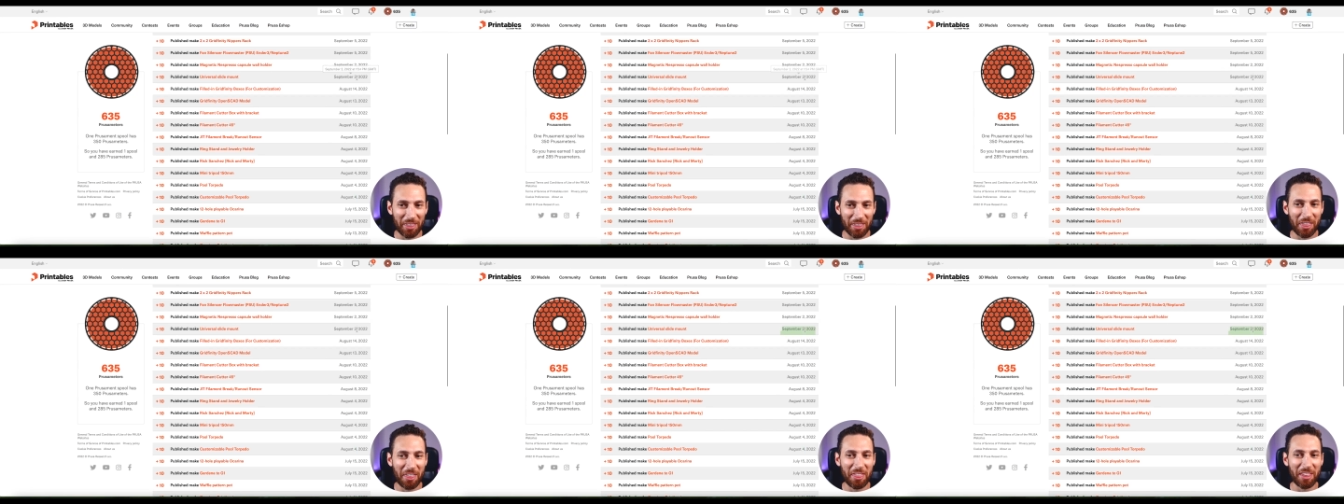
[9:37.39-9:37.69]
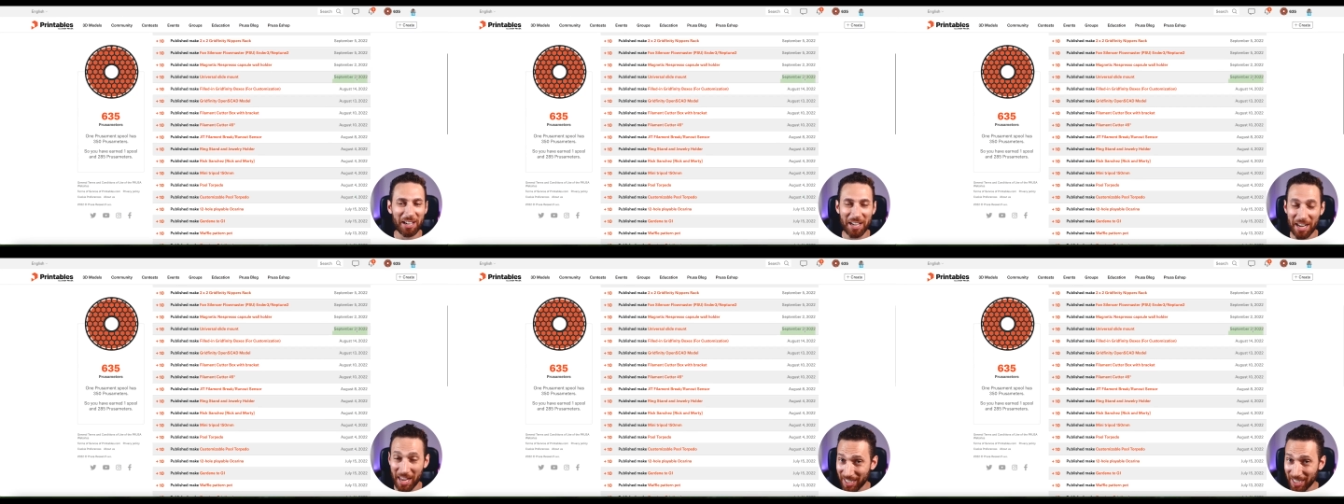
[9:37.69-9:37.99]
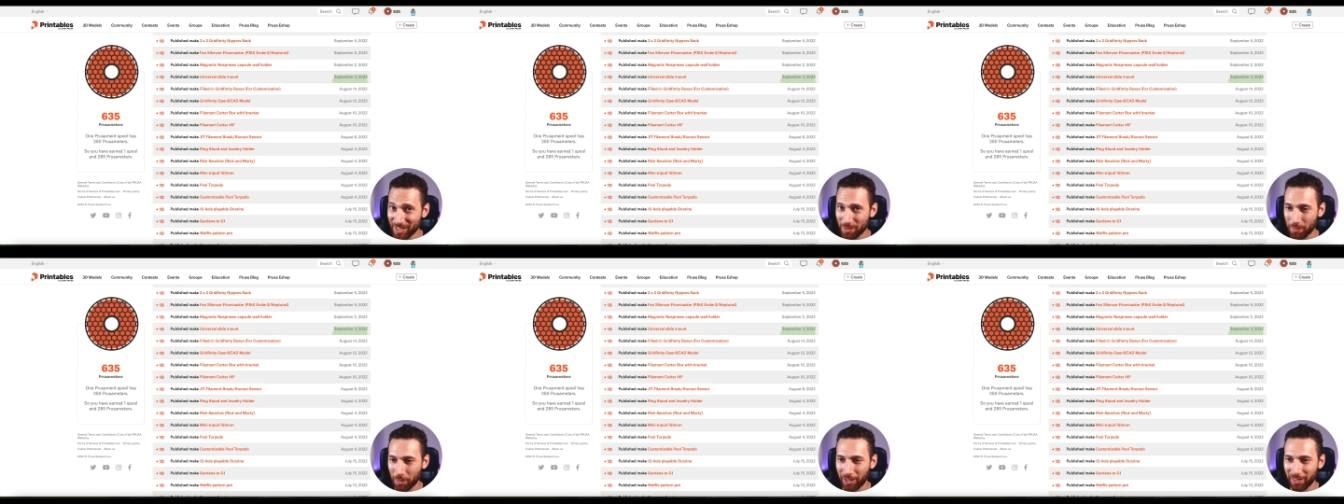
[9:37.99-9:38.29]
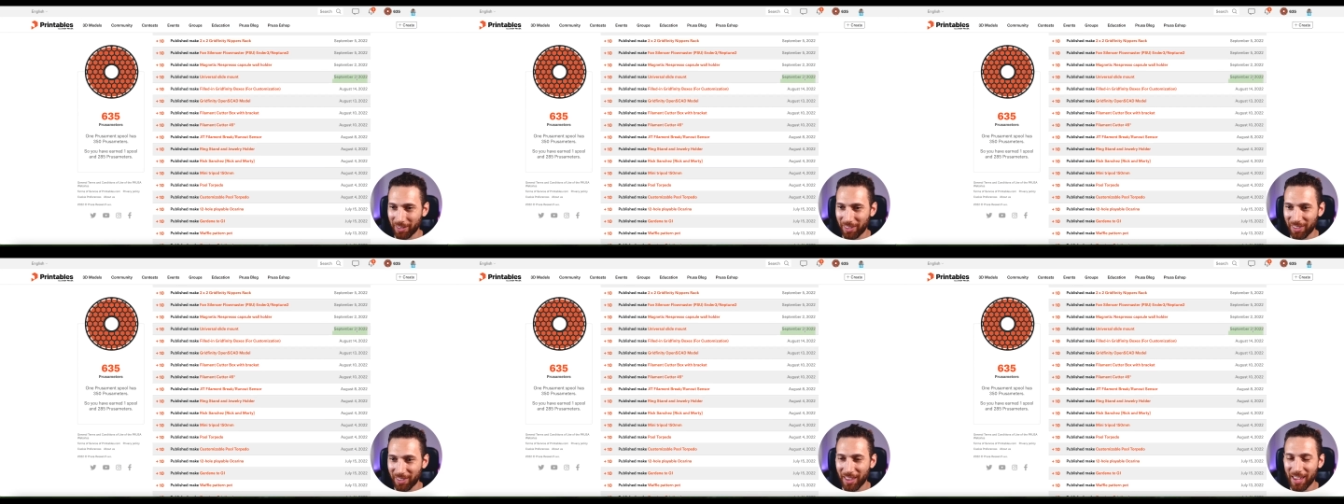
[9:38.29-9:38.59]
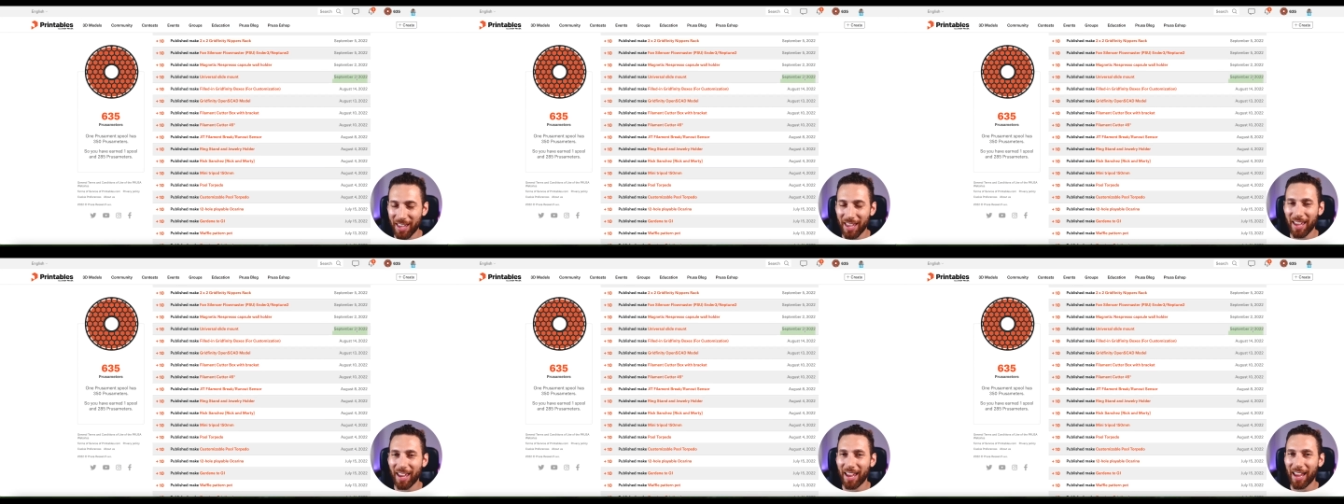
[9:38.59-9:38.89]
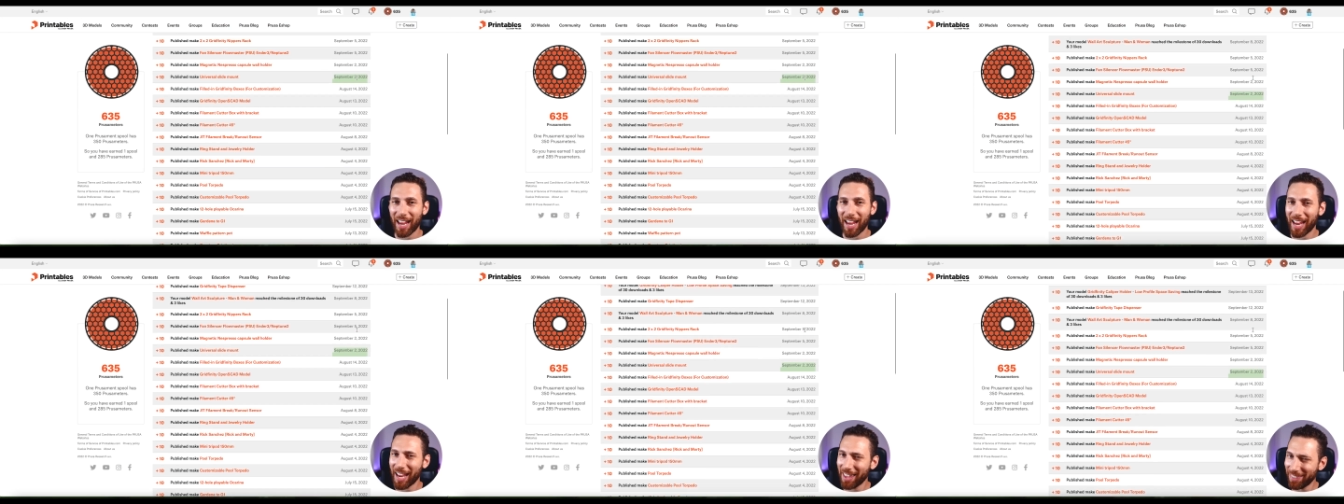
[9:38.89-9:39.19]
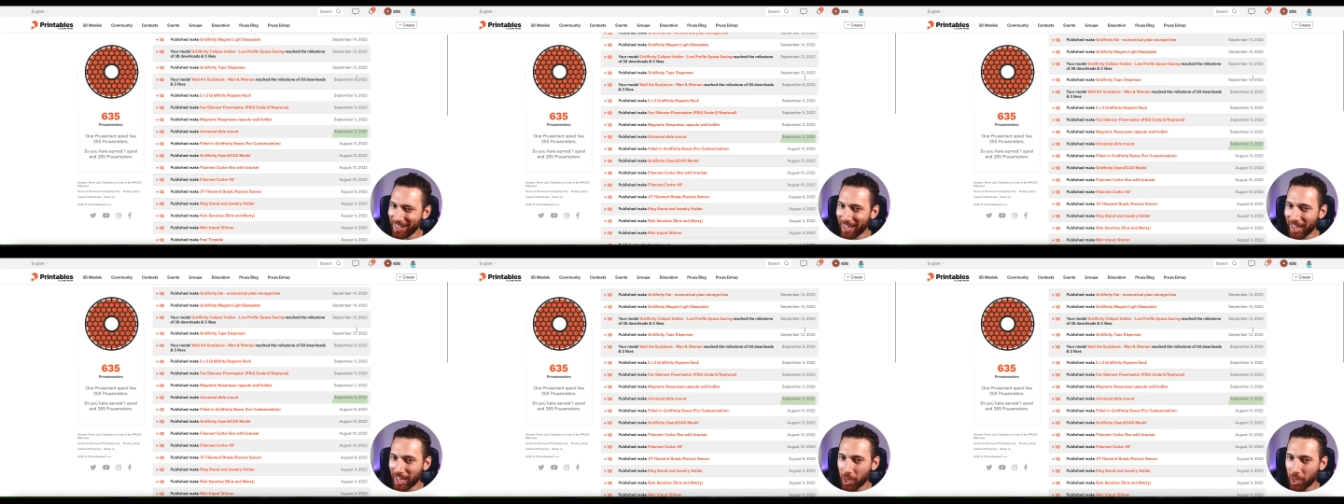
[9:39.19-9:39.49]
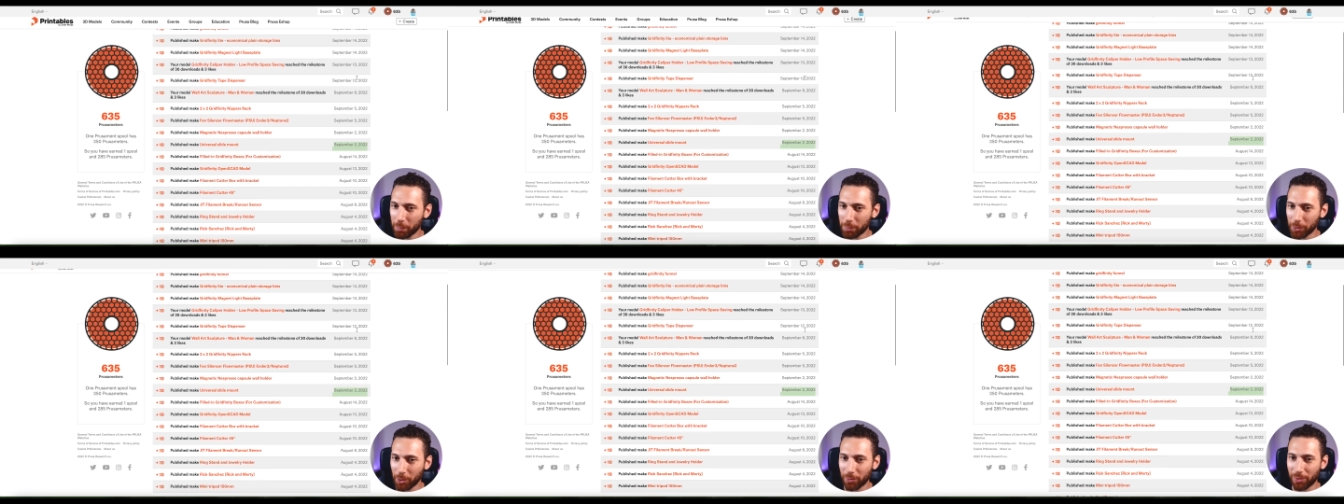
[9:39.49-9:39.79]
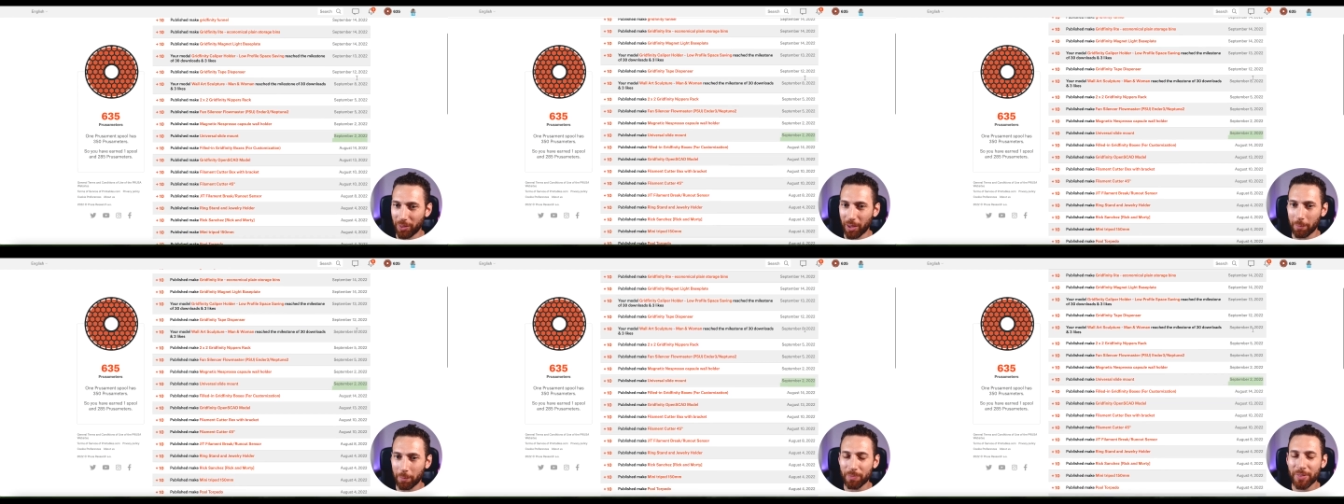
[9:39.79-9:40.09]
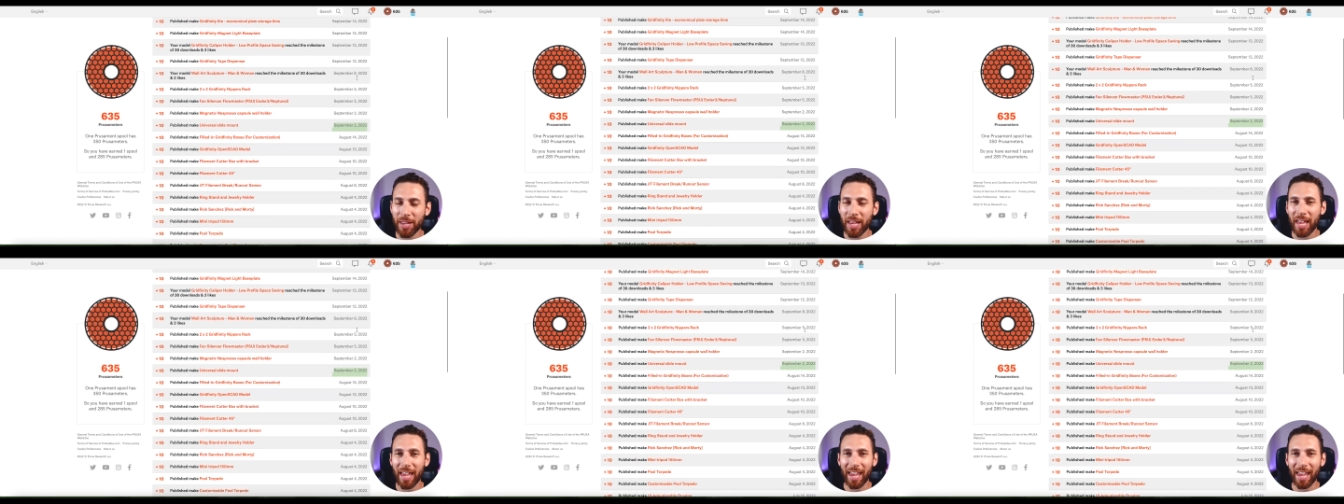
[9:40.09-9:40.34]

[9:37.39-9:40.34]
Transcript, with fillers: the next month, and then I upload them.